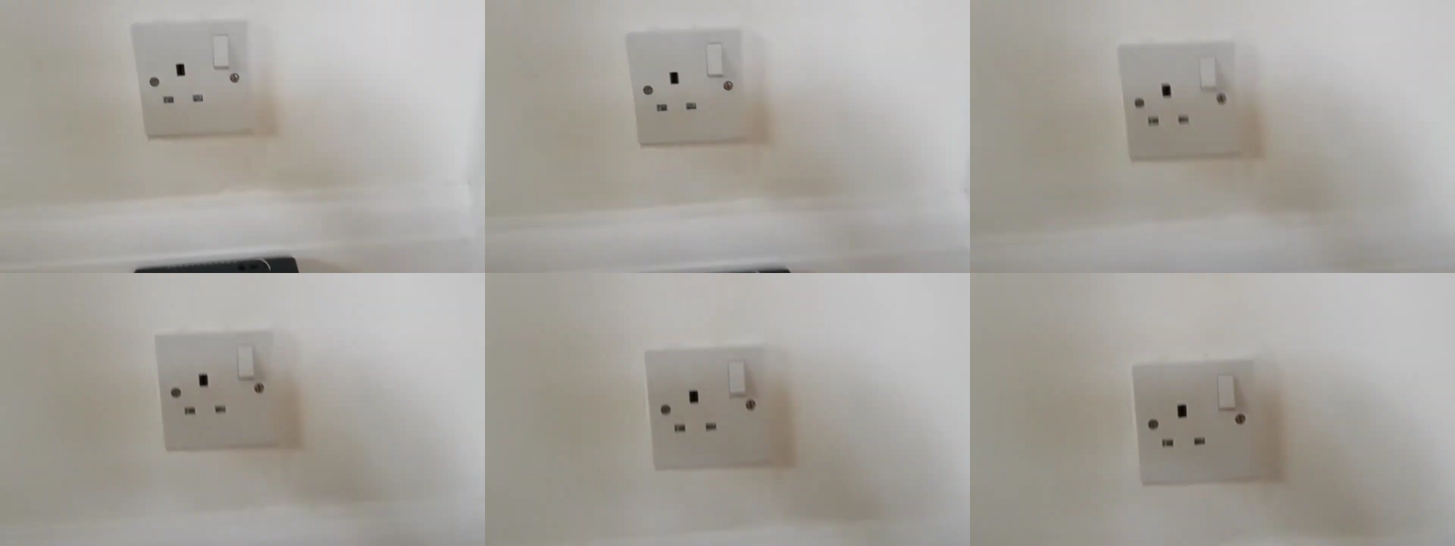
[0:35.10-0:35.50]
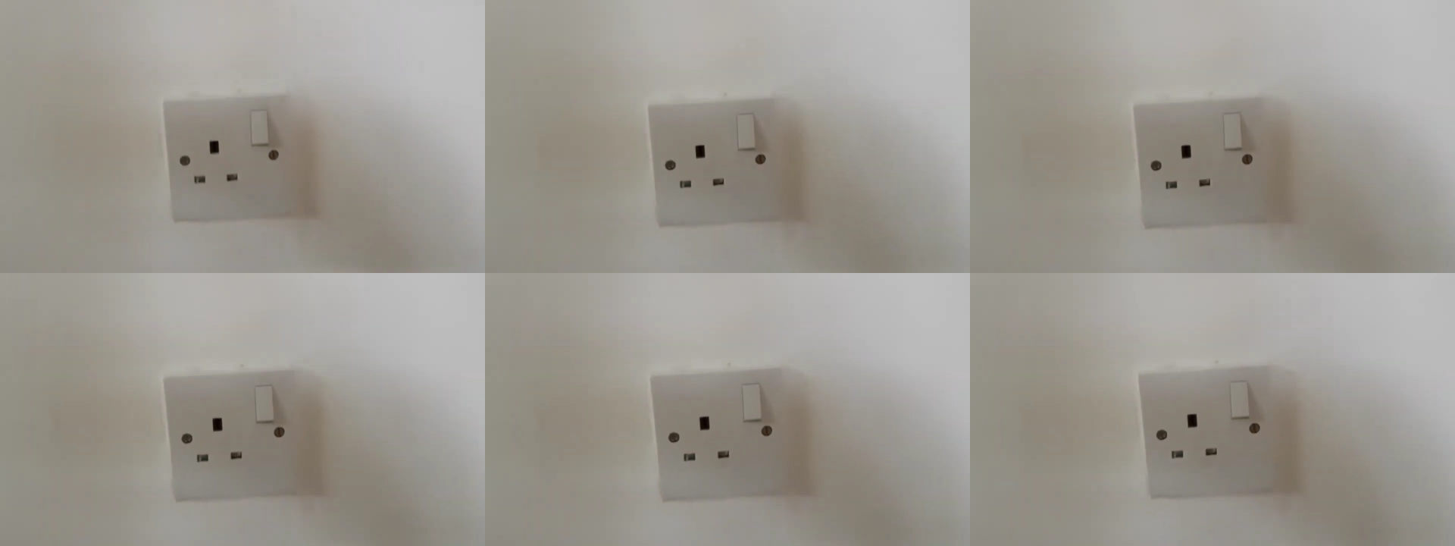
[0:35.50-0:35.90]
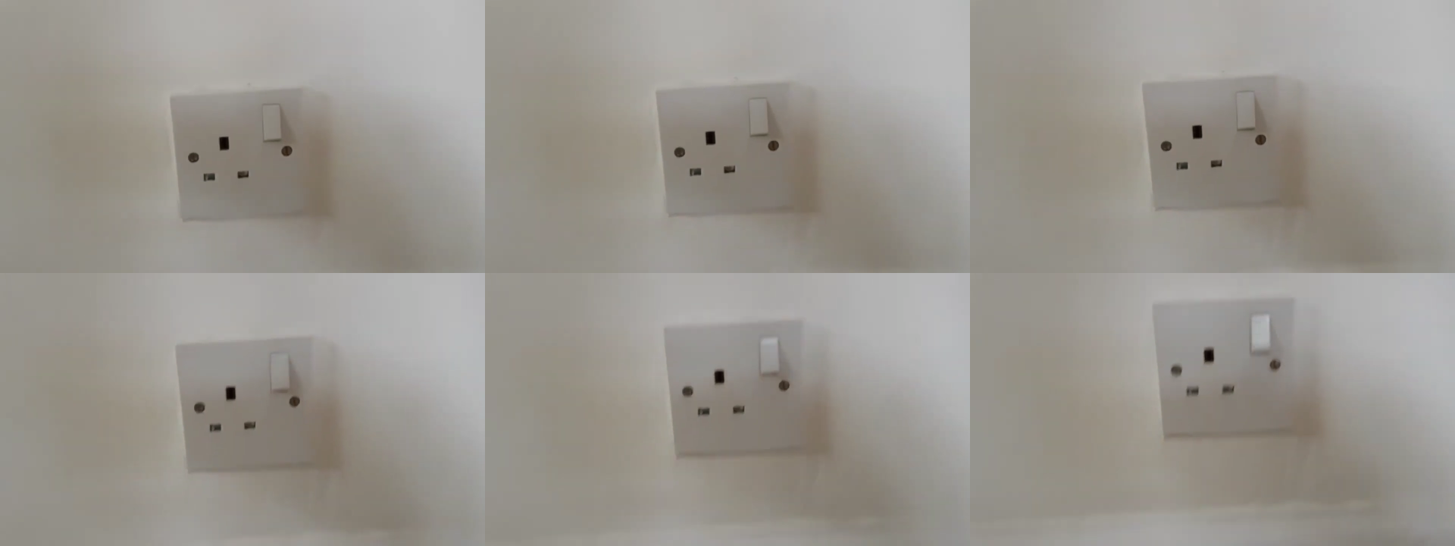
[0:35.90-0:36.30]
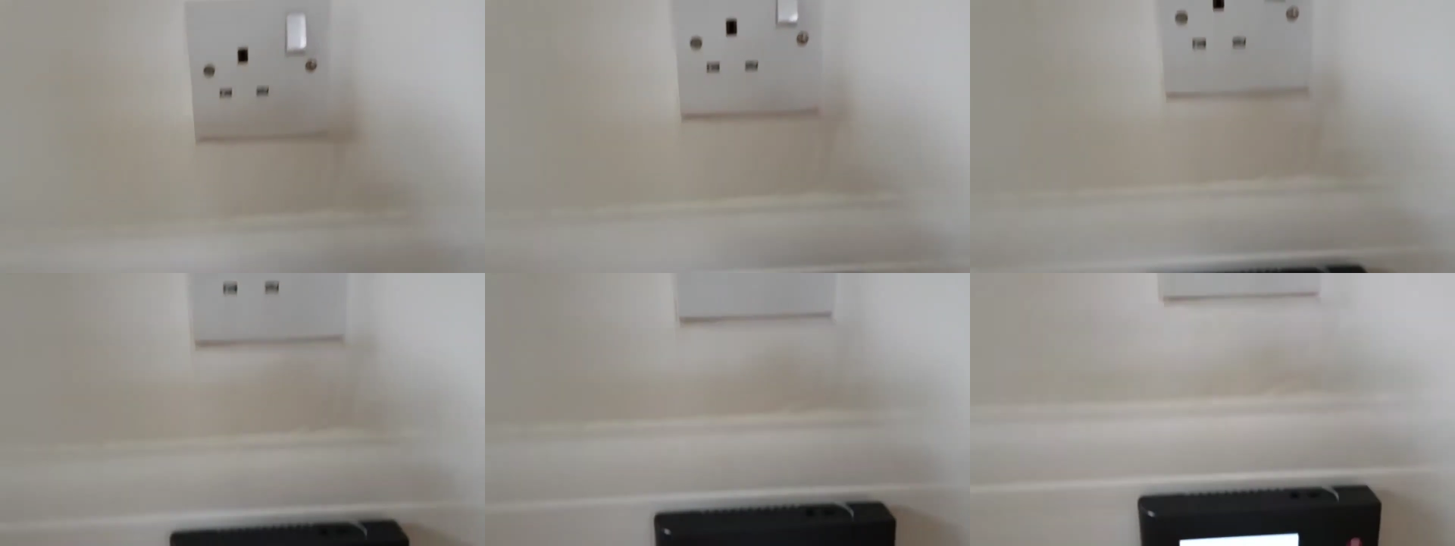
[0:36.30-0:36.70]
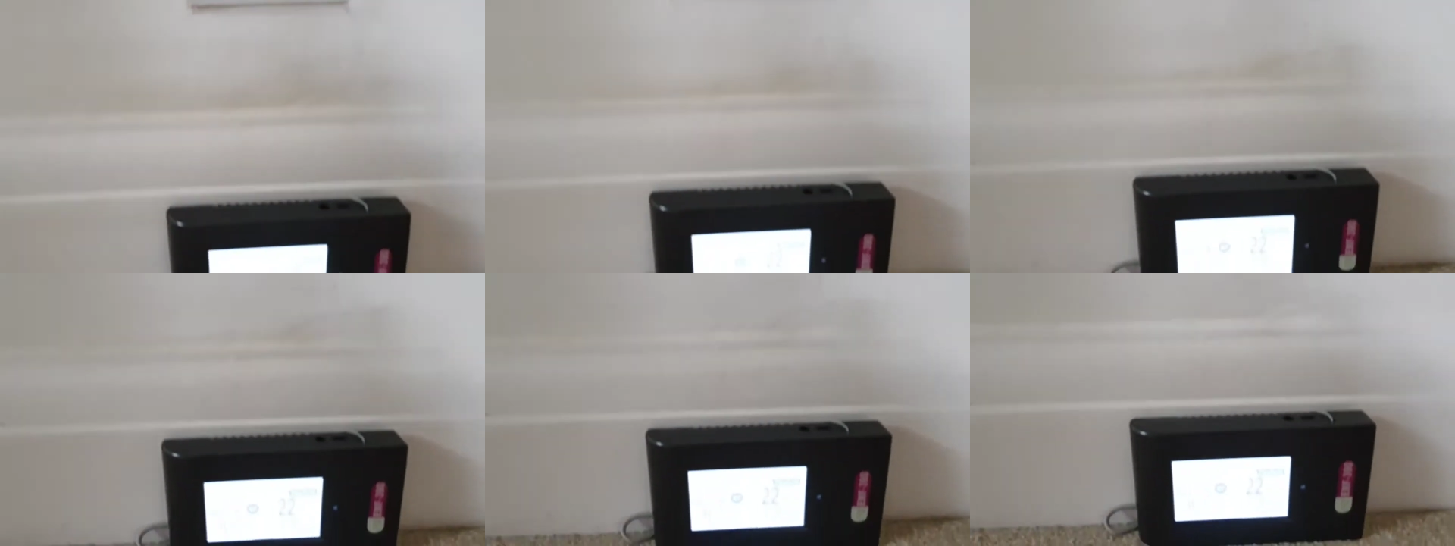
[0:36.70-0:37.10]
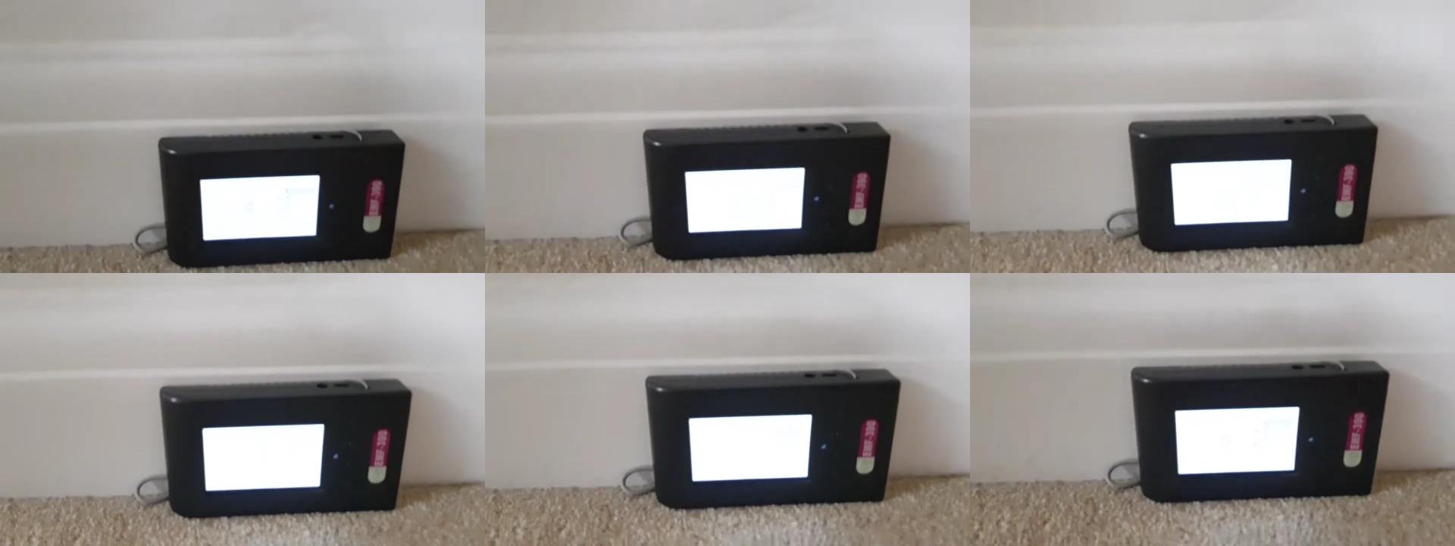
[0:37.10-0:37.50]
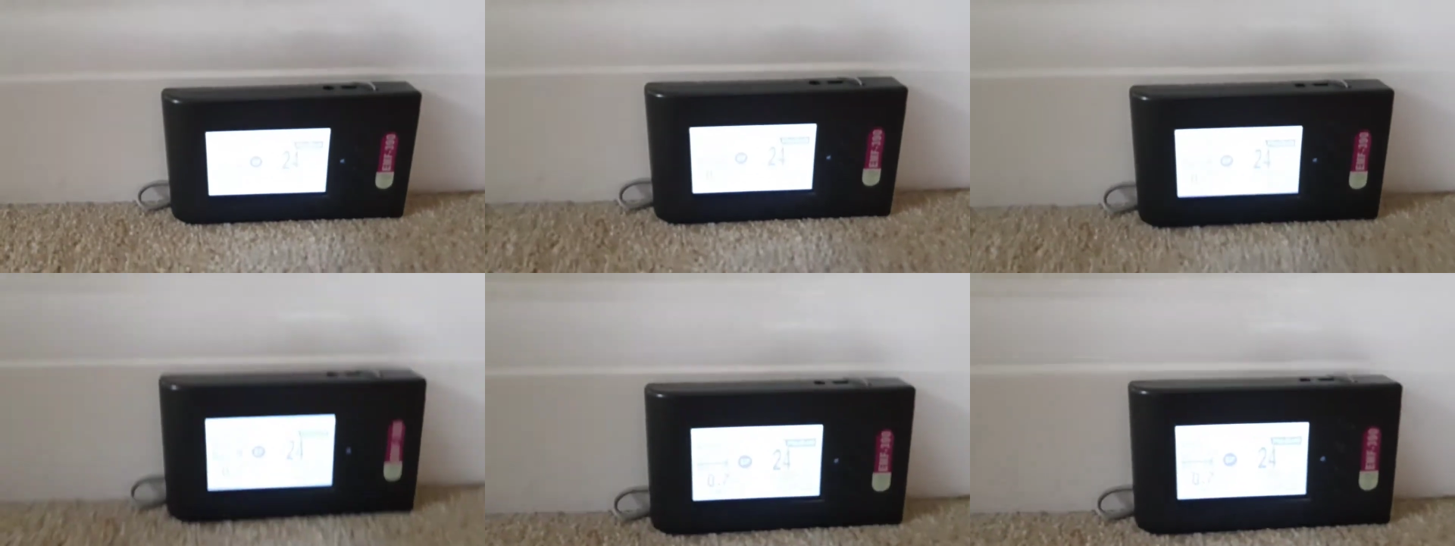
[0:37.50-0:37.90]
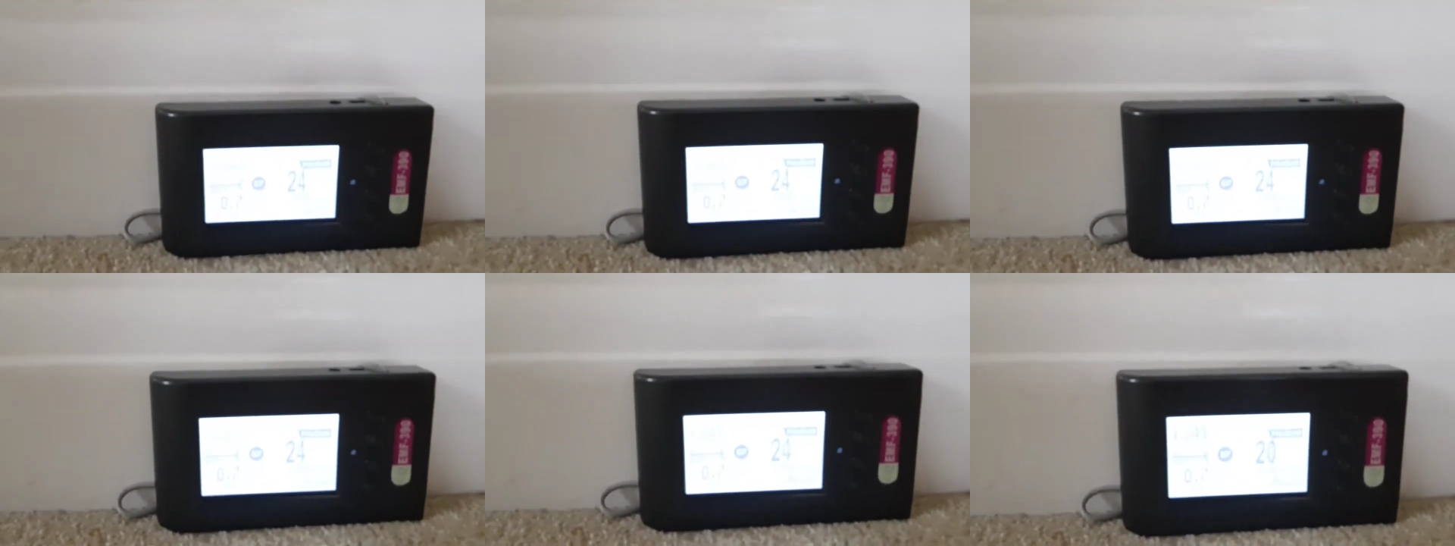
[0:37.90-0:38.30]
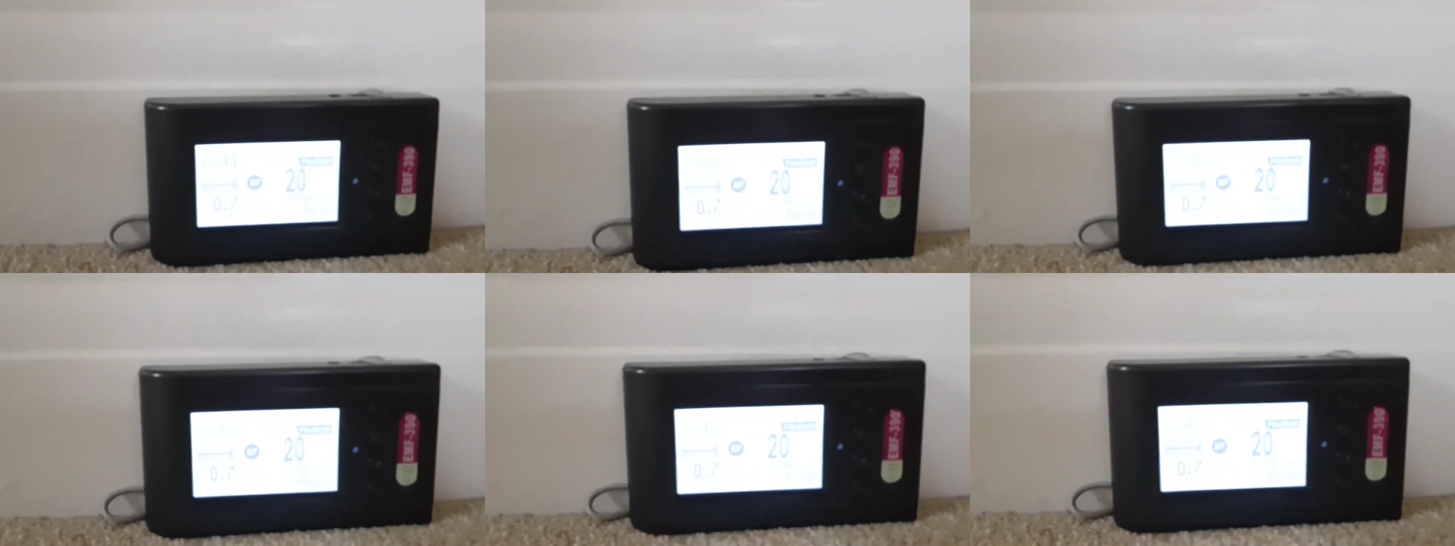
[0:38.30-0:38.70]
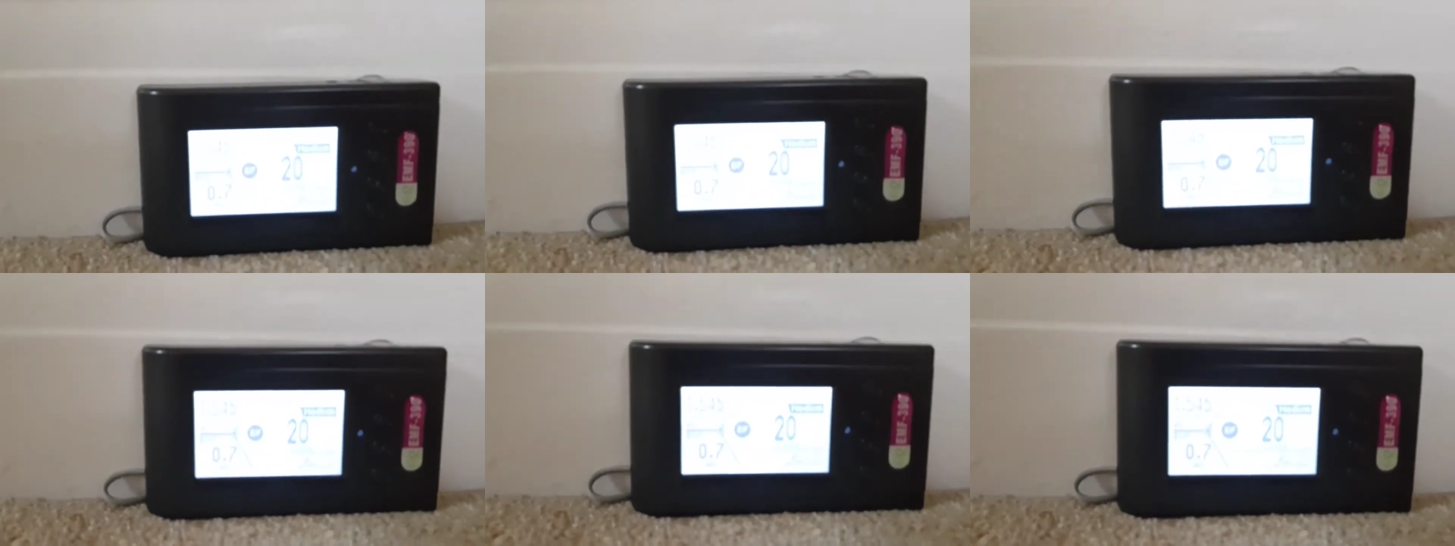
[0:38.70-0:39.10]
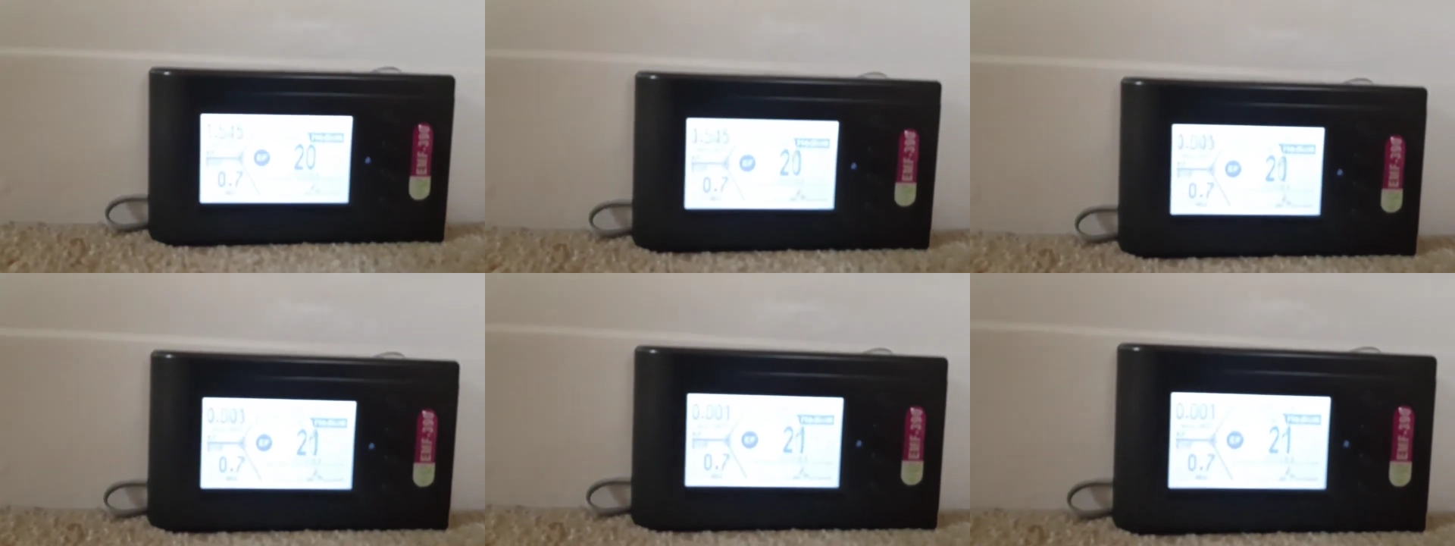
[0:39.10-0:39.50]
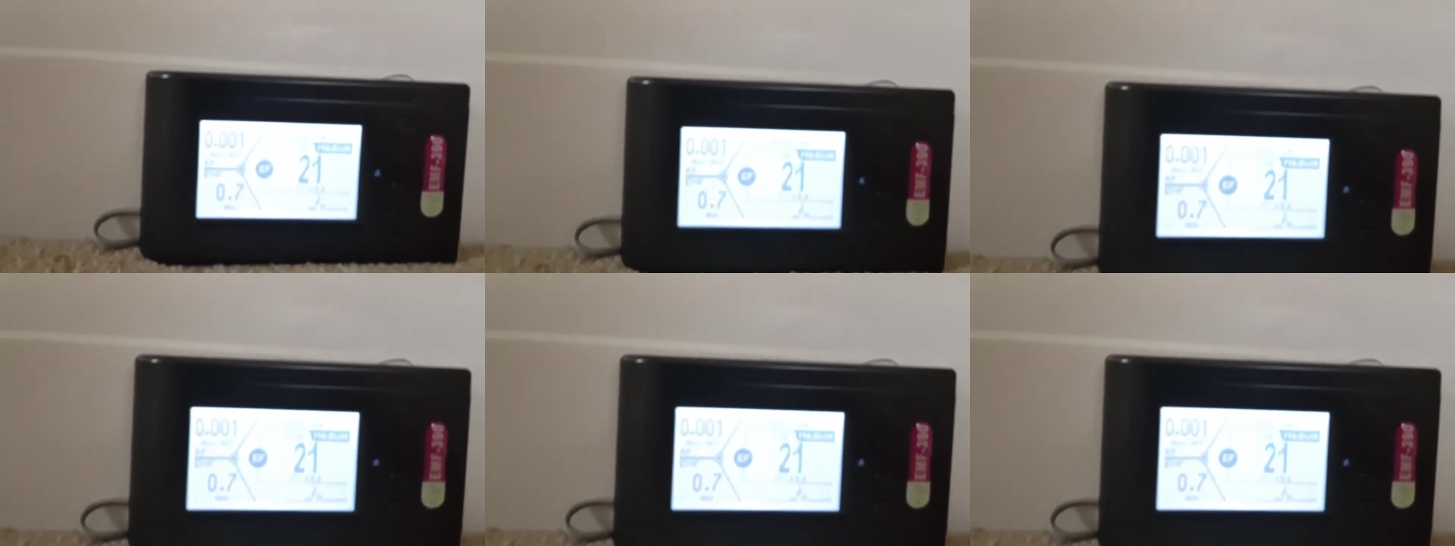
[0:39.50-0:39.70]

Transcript: [unreadable: no face in view]